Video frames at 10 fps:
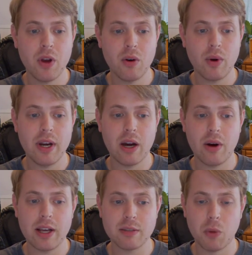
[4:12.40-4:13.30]
Right now it
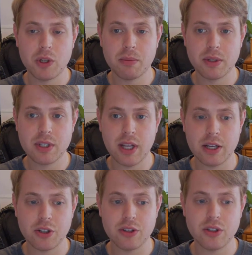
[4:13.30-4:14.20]
has multiple
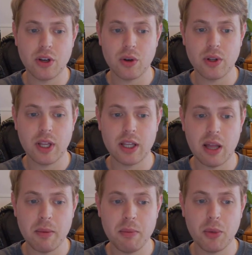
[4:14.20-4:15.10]
selections, so let
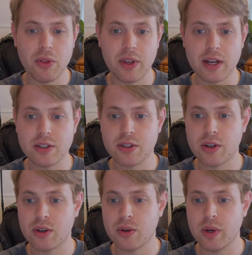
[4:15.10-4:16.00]
me put that so